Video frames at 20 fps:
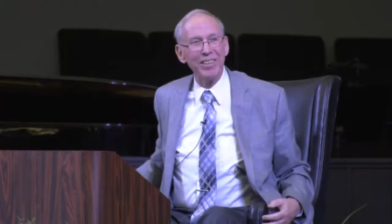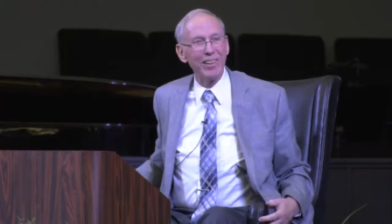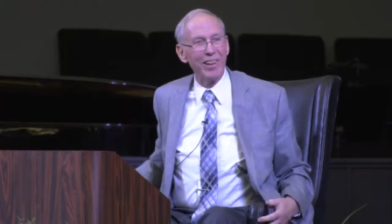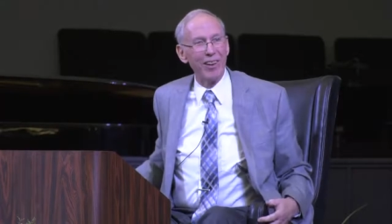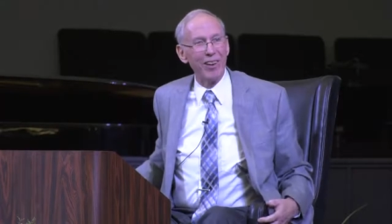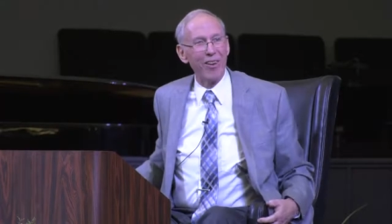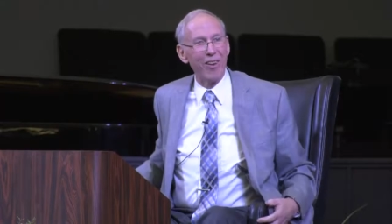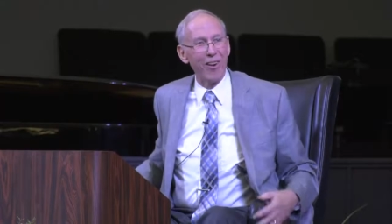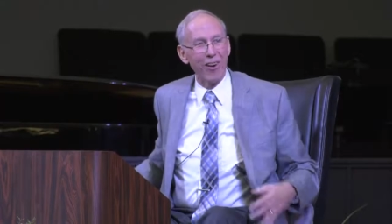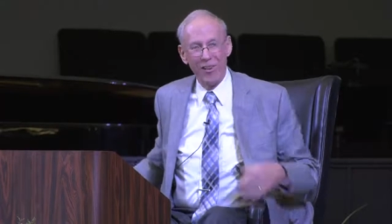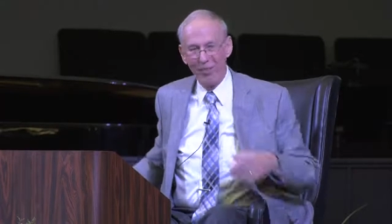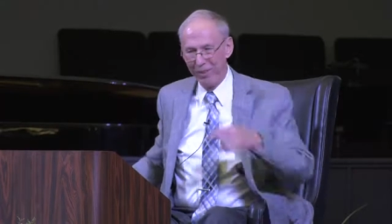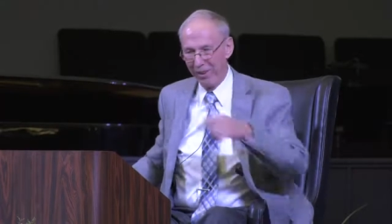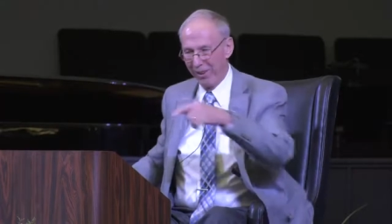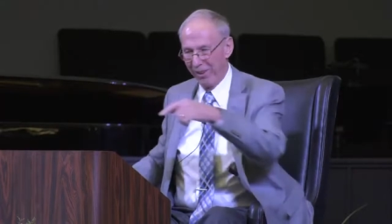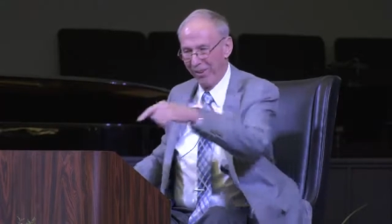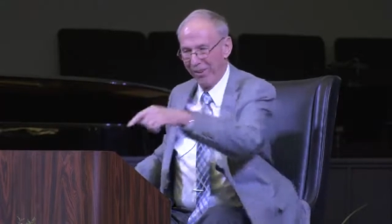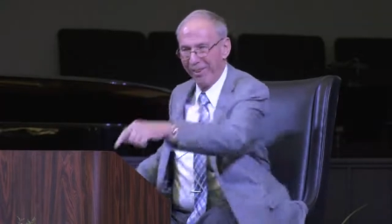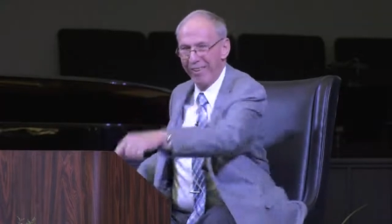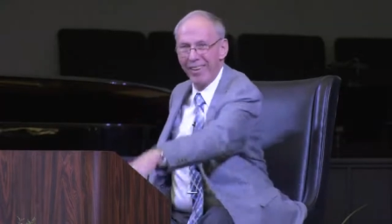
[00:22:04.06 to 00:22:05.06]
the law of the
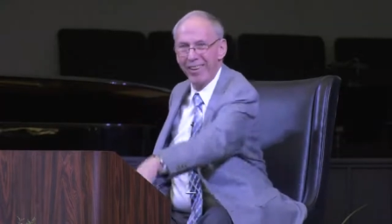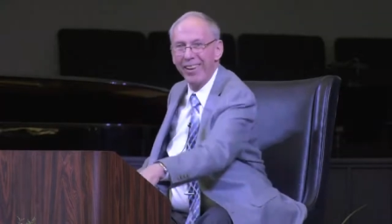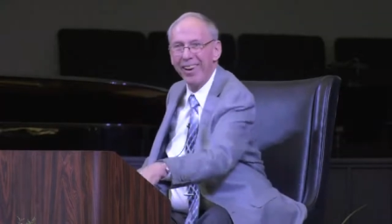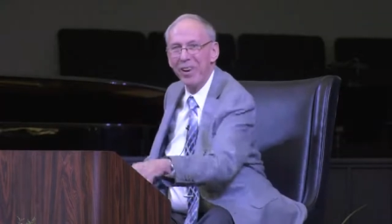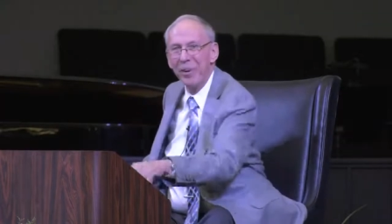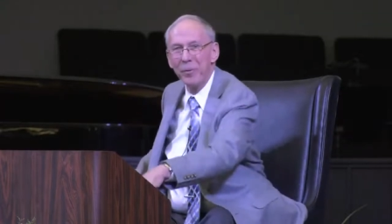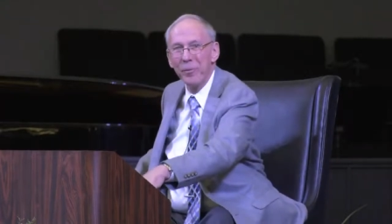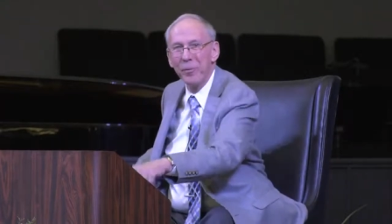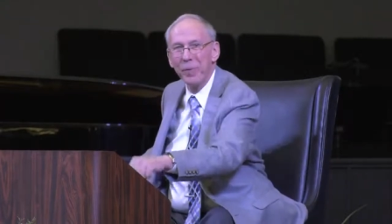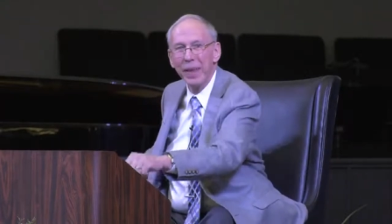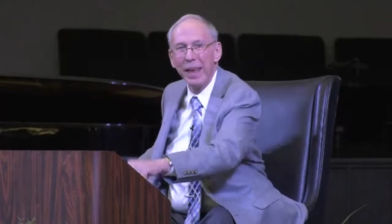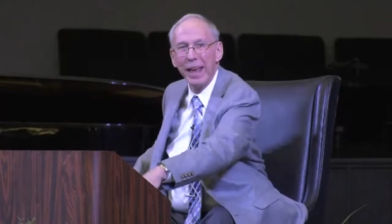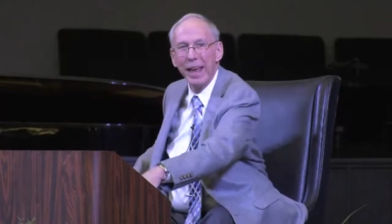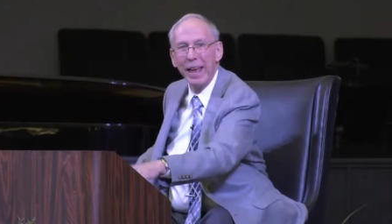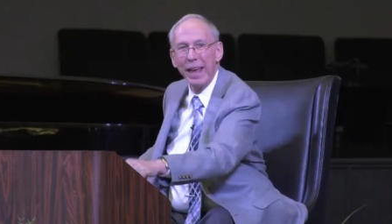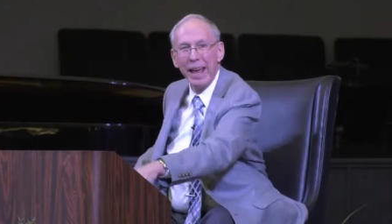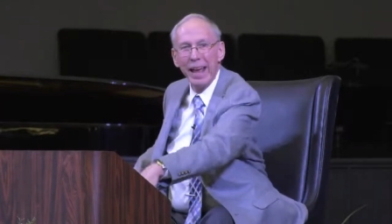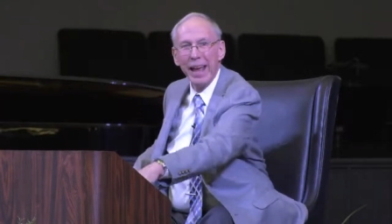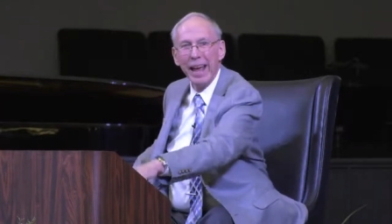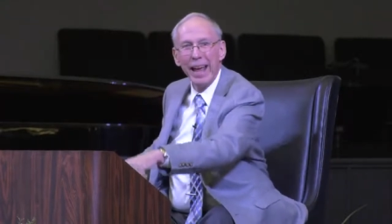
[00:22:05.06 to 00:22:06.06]
Lord.
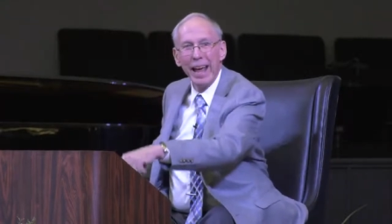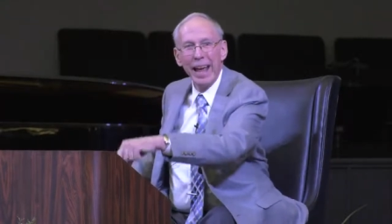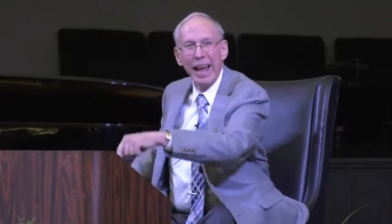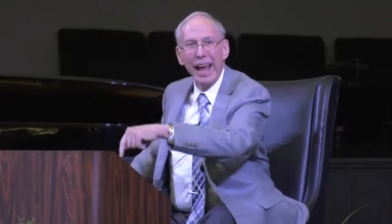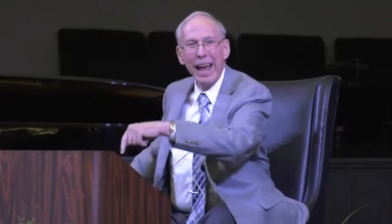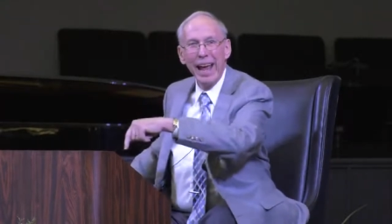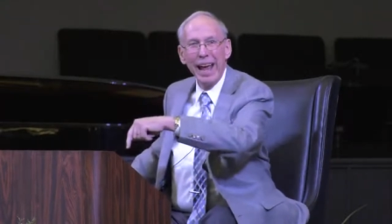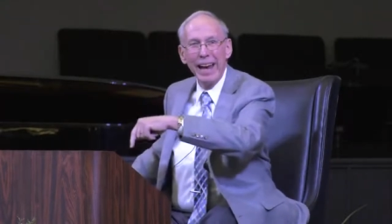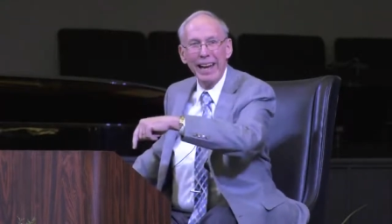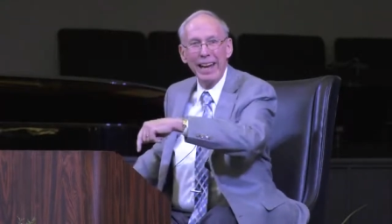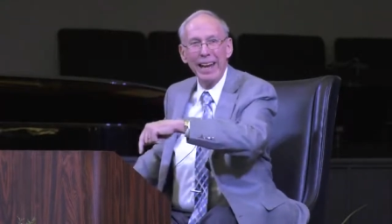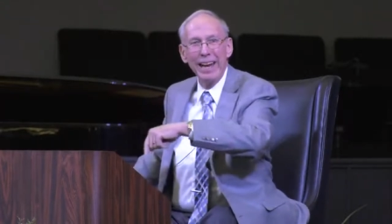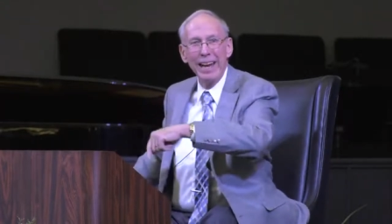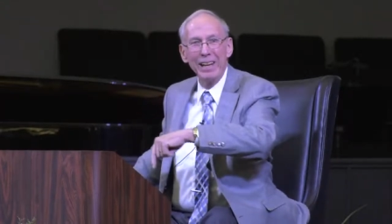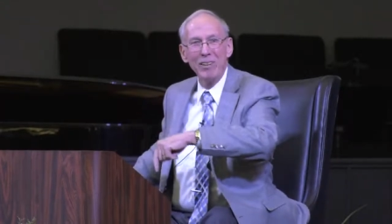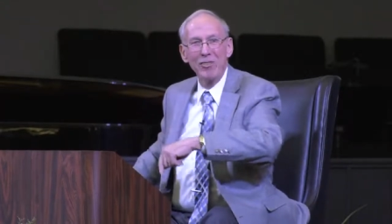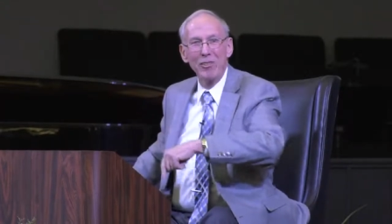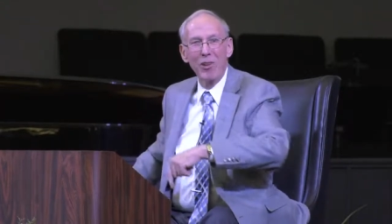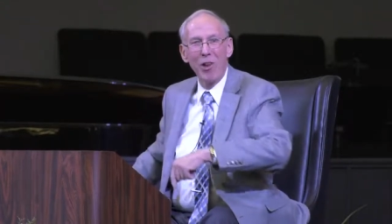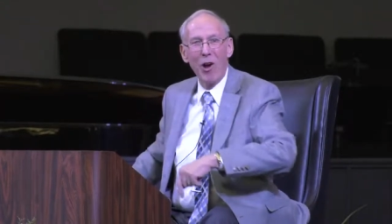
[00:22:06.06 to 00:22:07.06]
And in
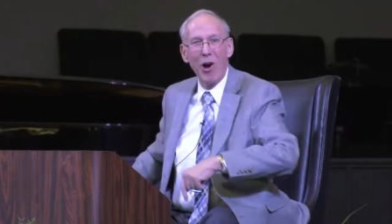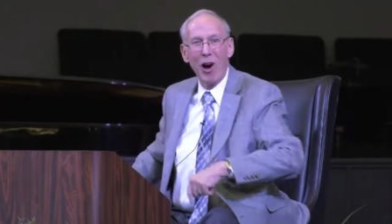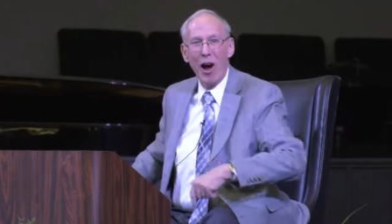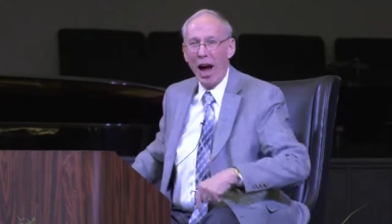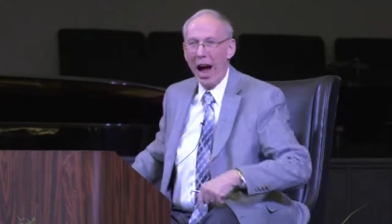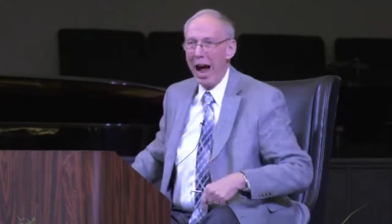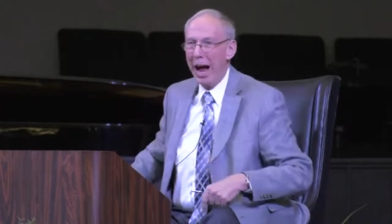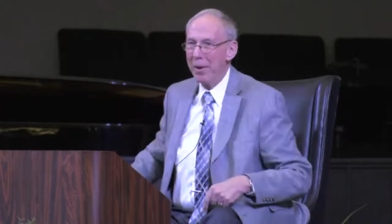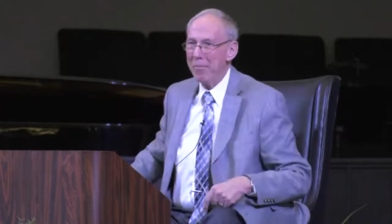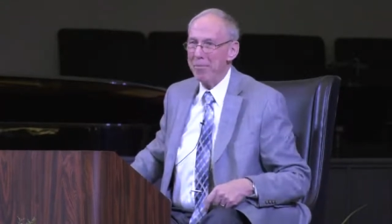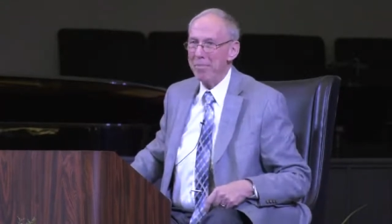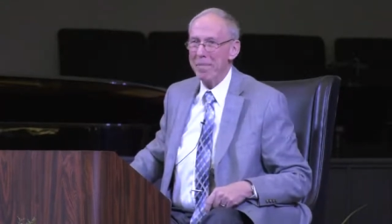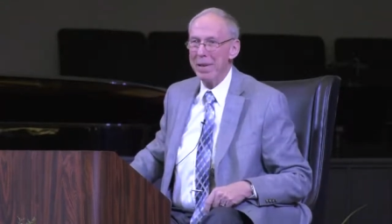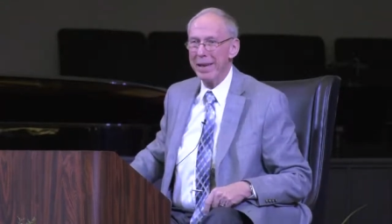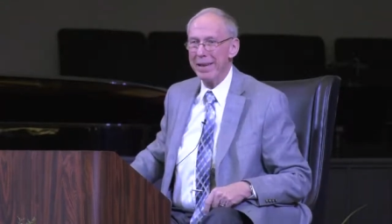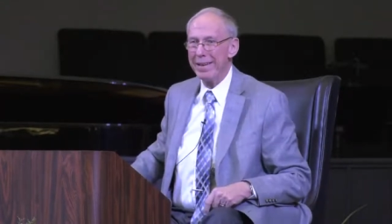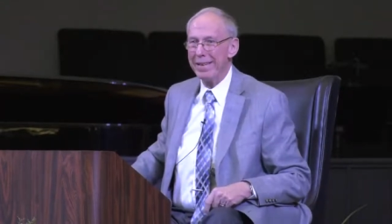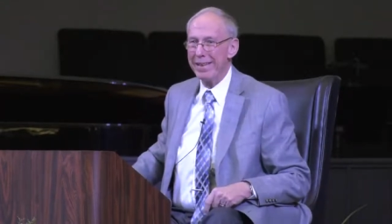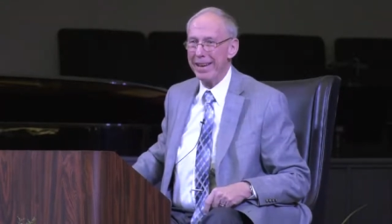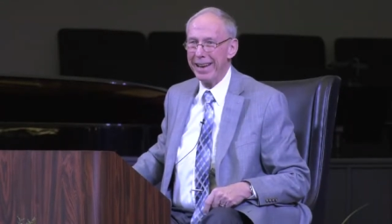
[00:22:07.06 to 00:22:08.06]
his law, I
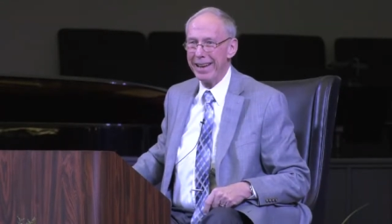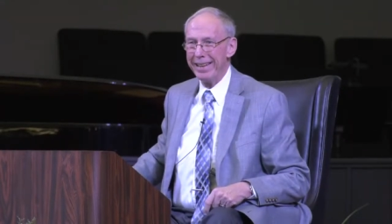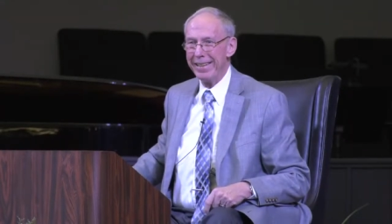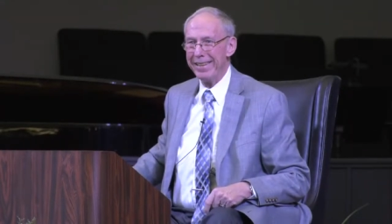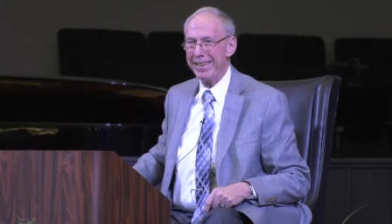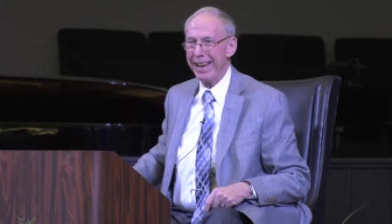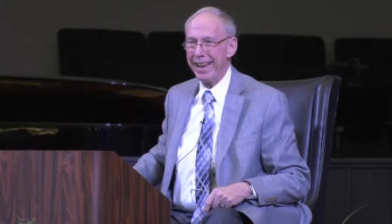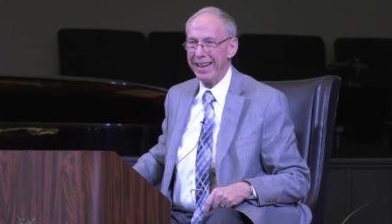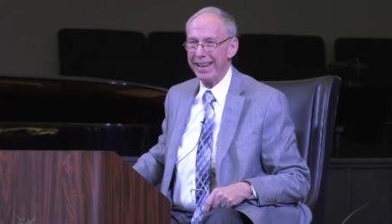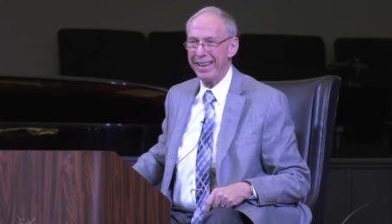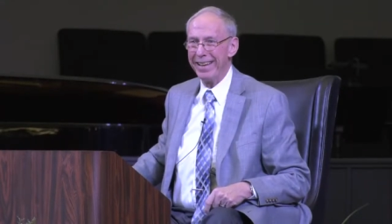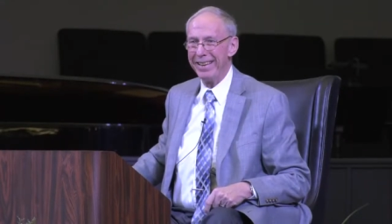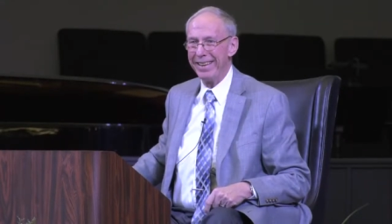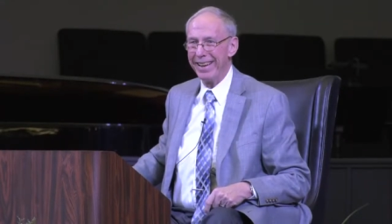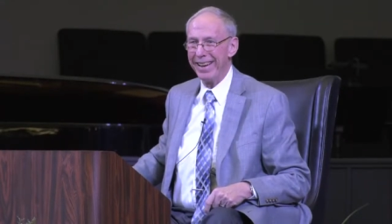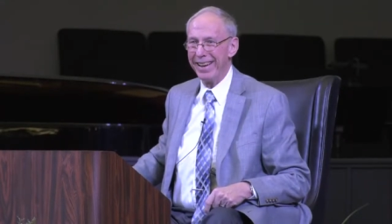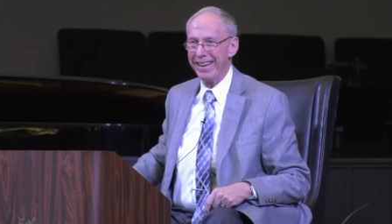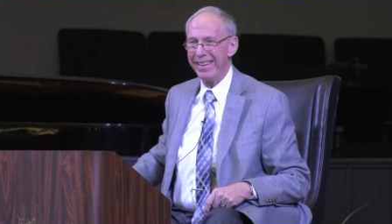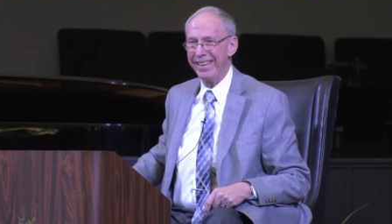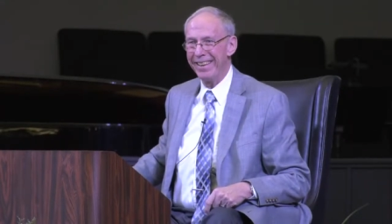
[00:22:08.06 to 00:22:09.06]
meditate day and
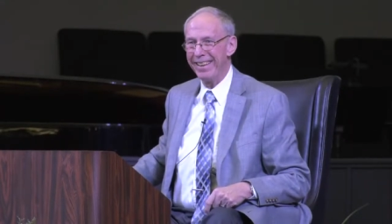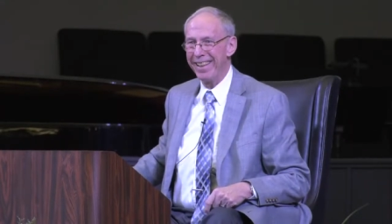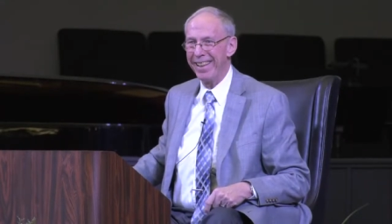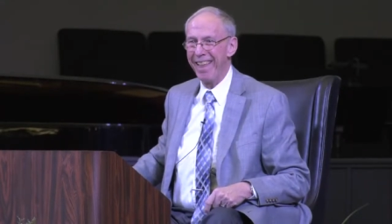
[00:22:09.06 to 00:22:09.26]
night.